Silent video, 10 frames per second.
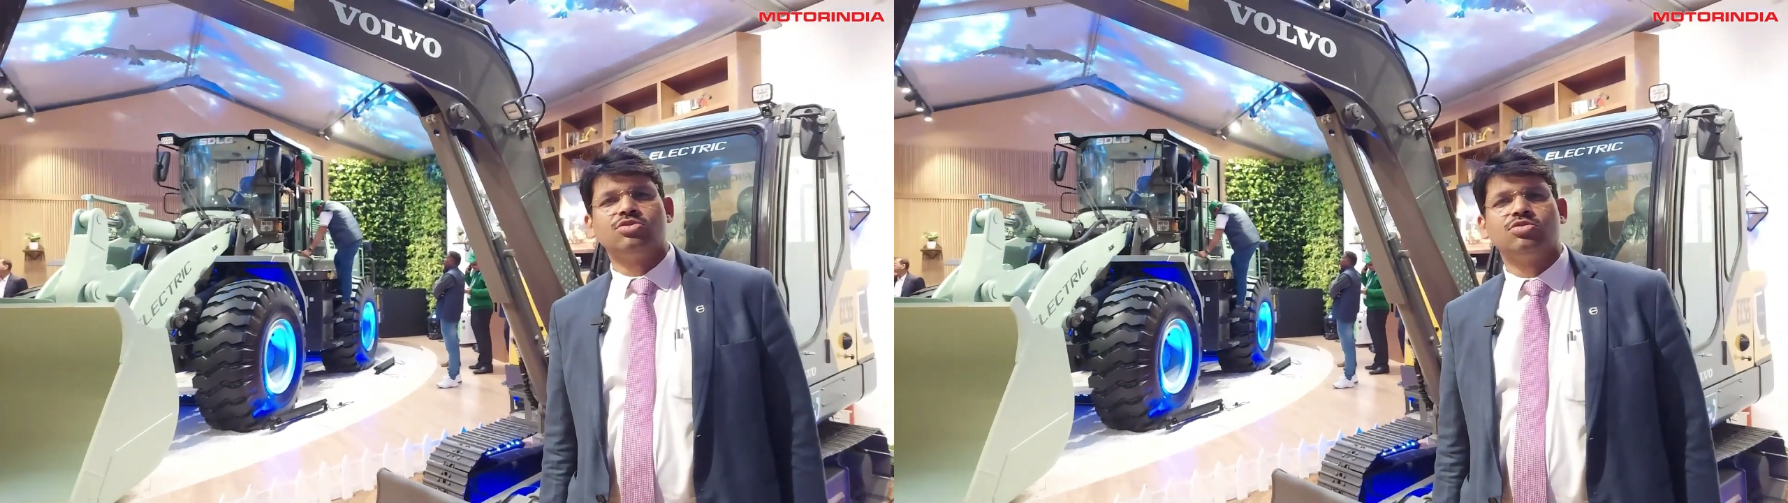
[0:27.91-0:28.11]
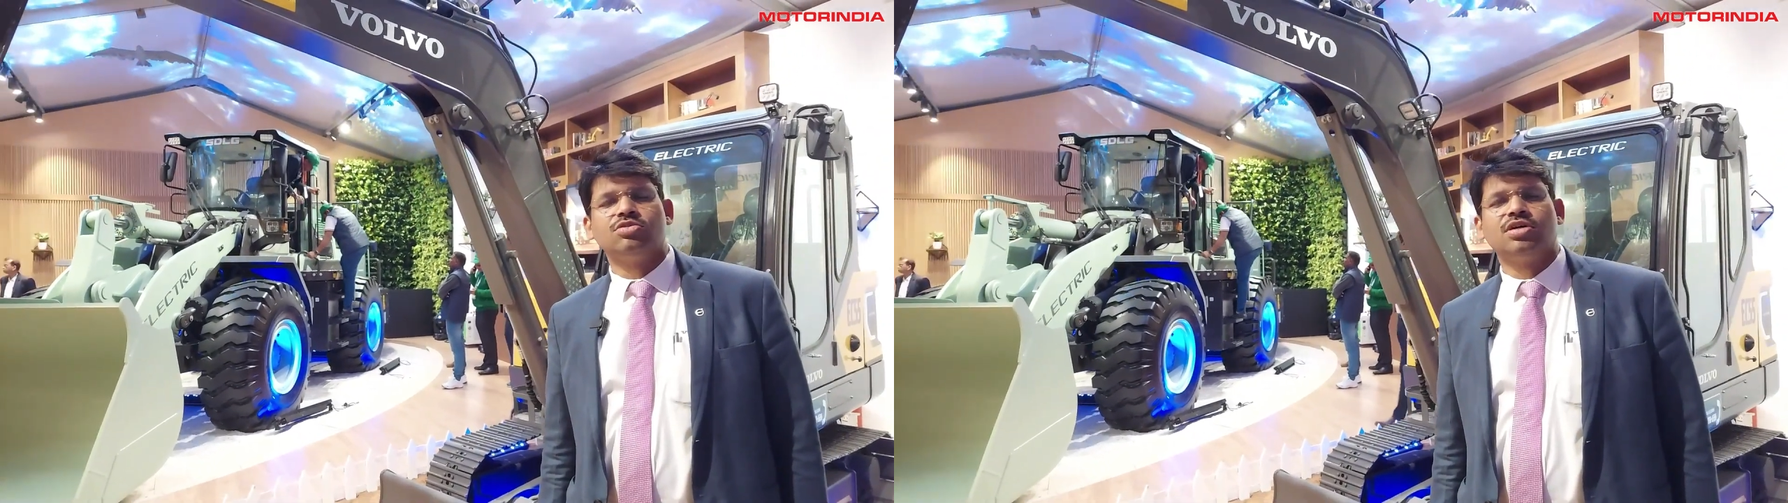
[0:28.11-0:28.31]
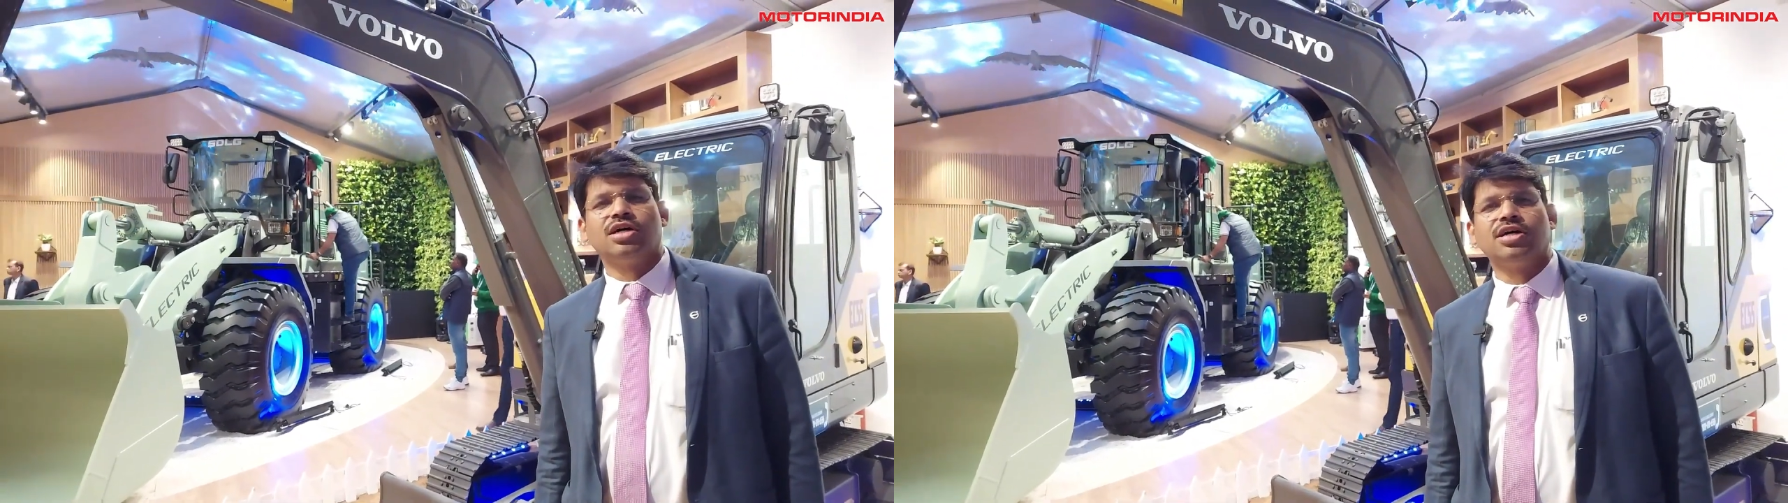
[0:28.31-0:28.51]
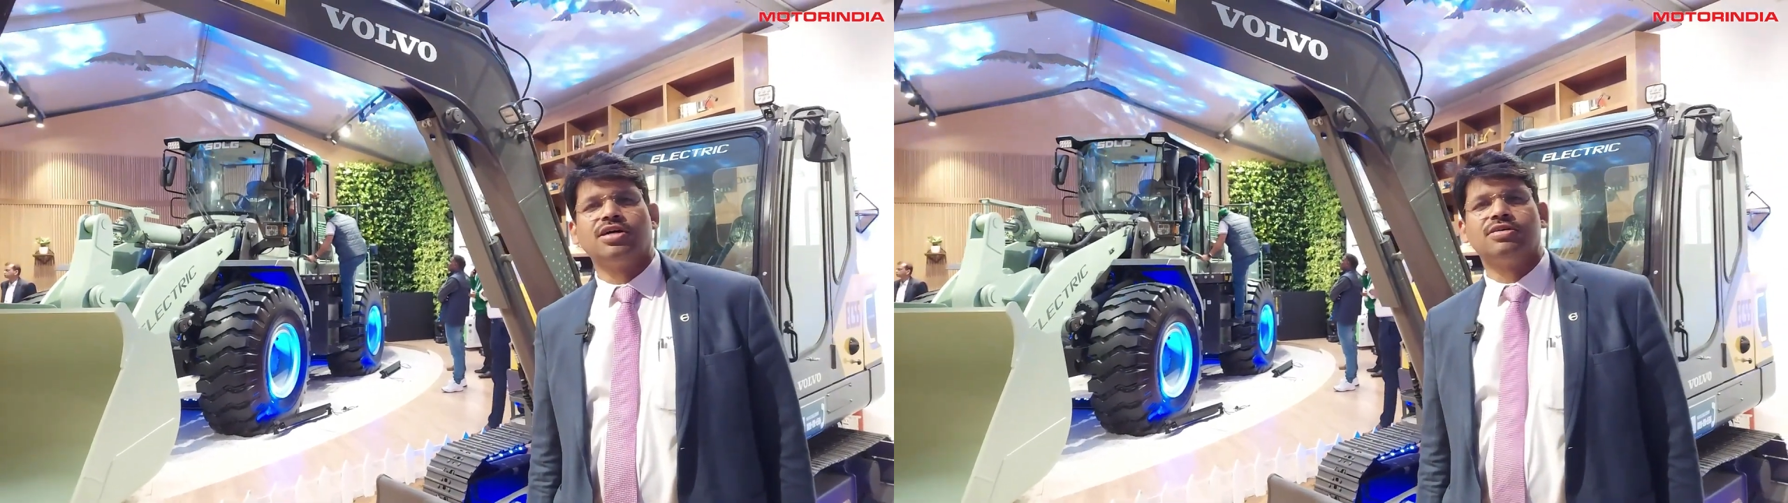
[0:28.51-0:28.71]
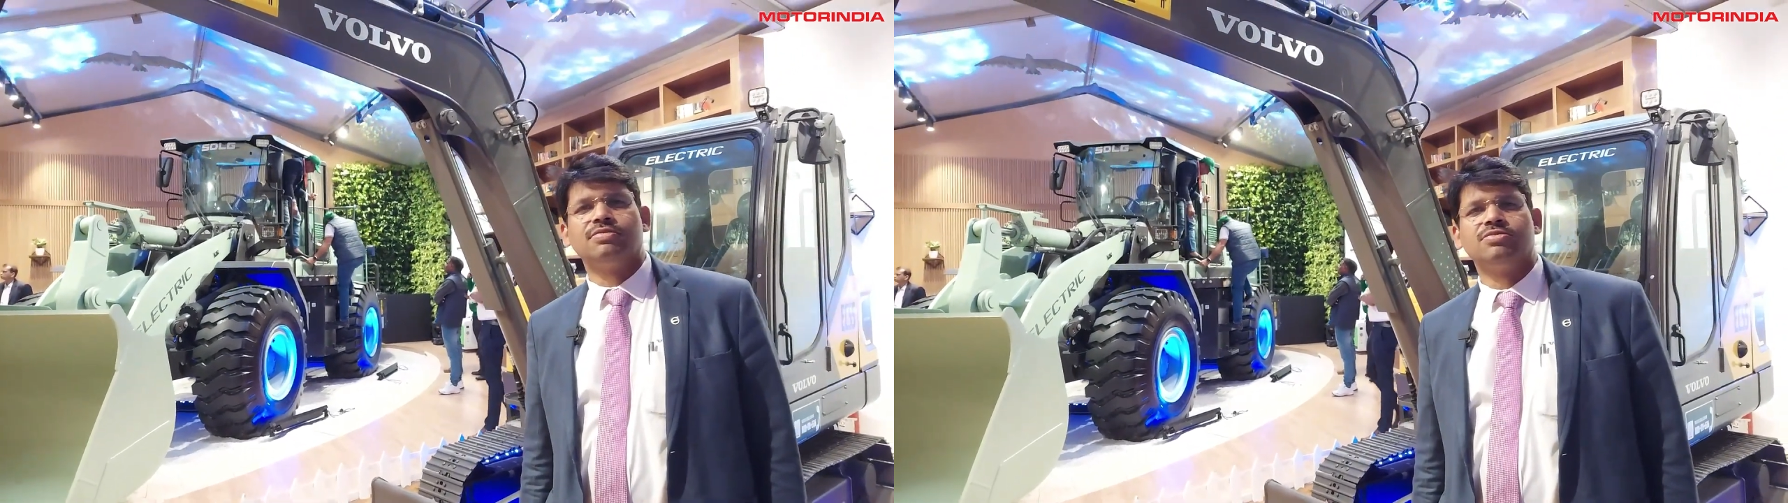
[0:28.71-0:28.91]
to
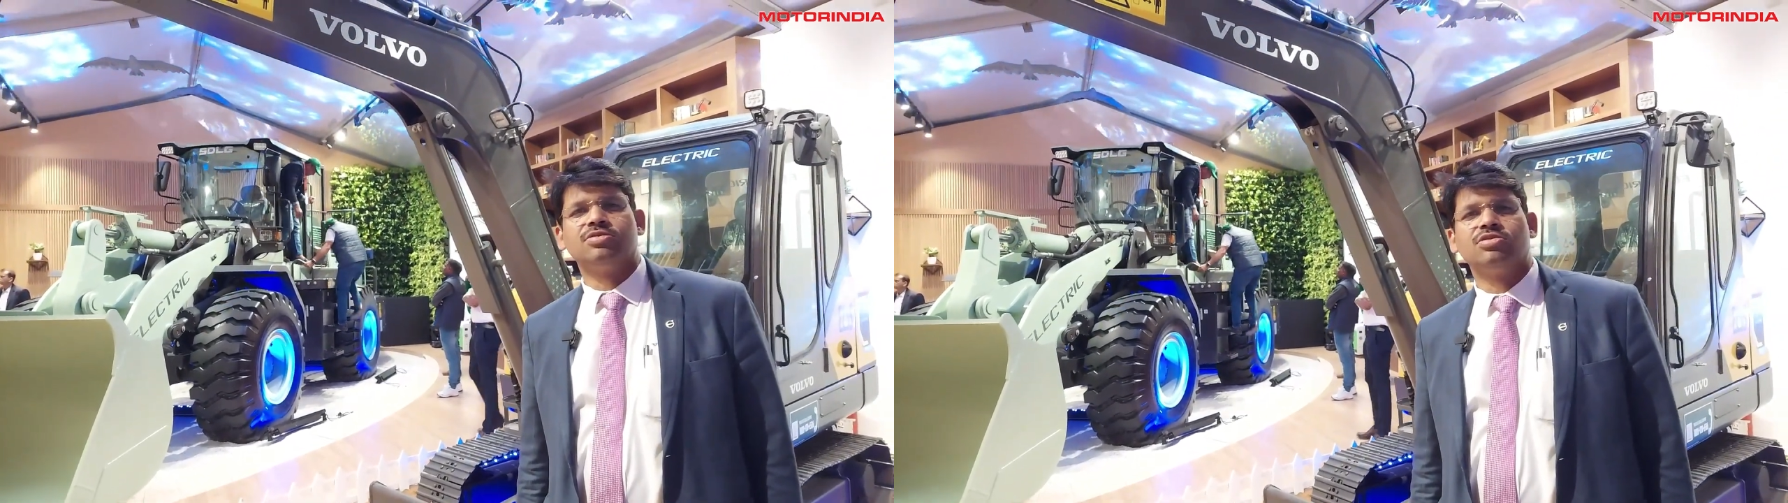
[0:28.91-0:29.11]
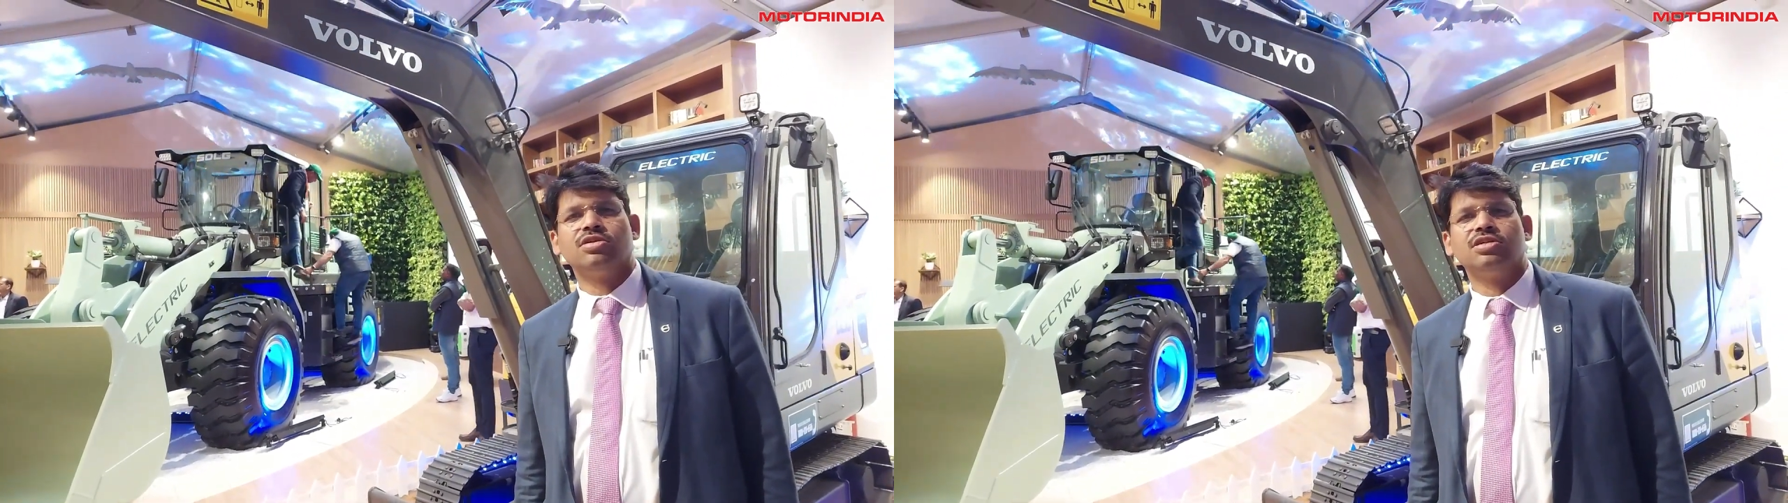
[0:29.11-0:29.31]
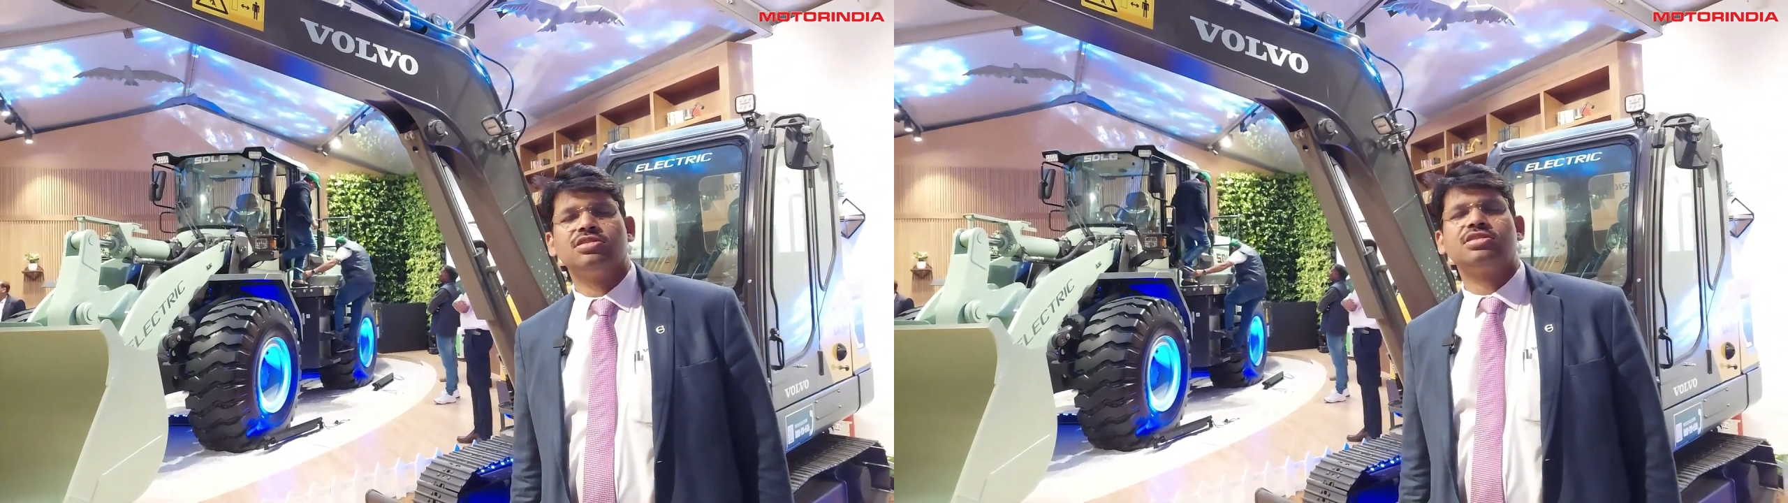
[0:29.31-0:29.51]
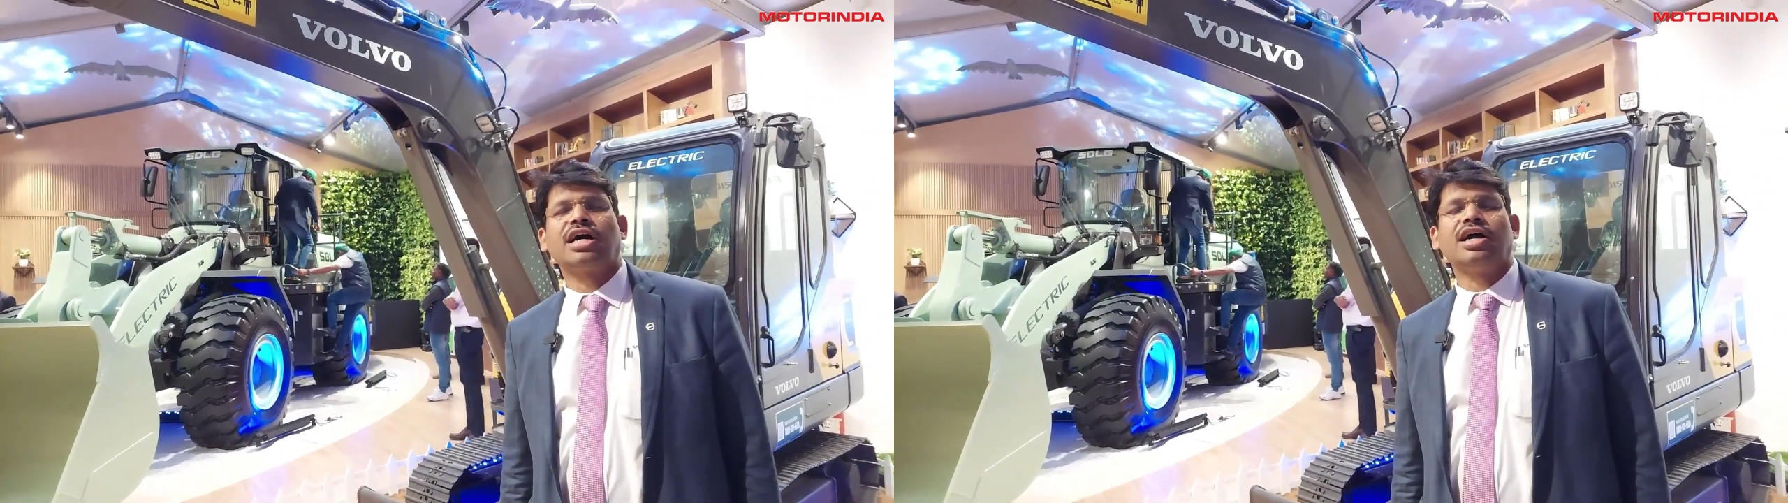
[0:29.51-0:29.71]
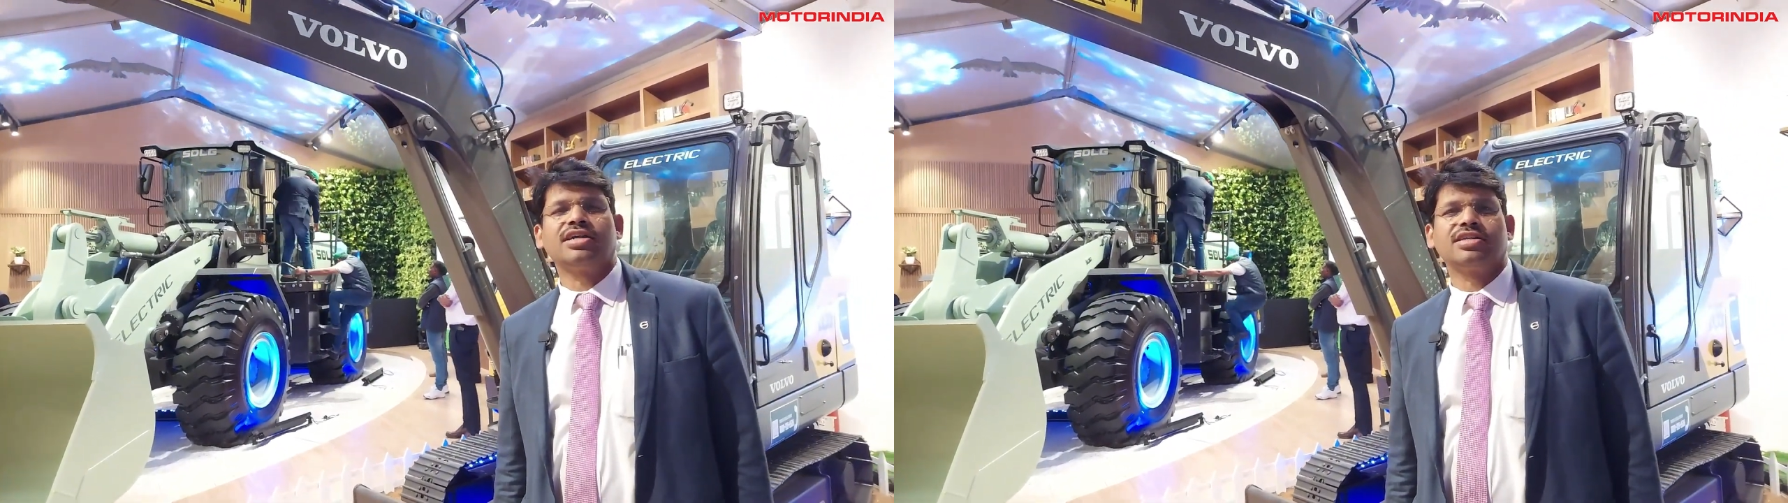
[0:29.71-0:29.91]

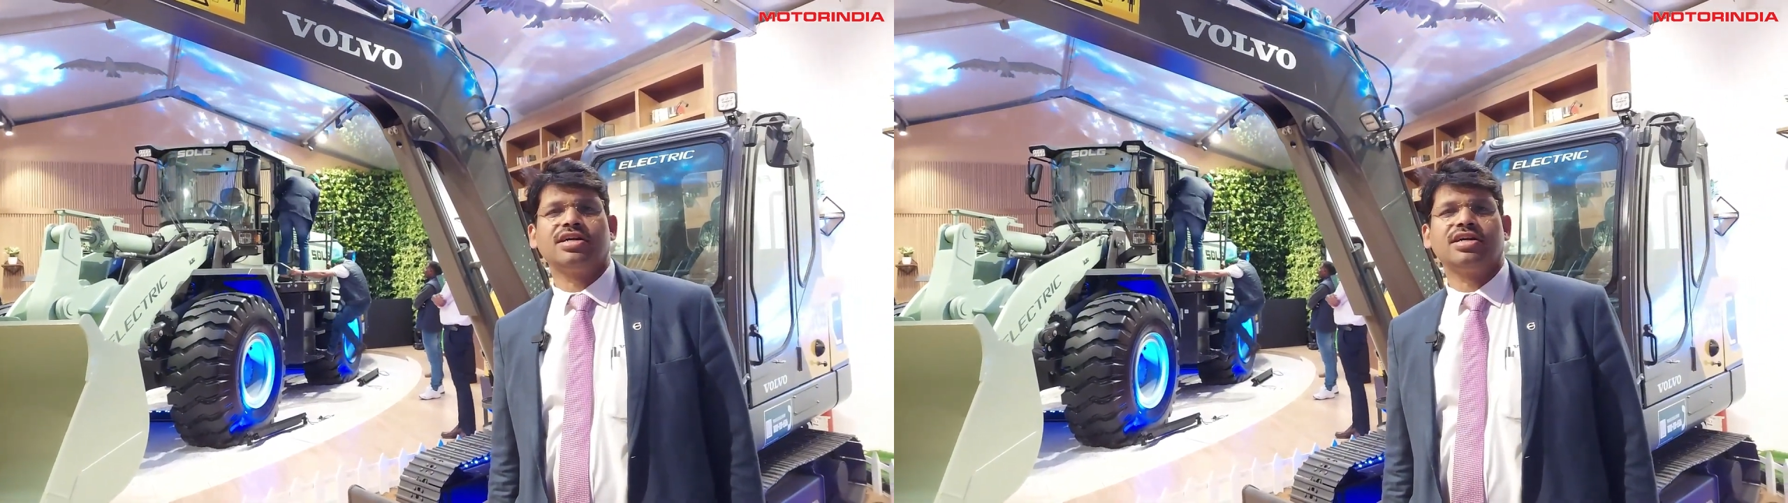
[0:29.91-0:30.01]
start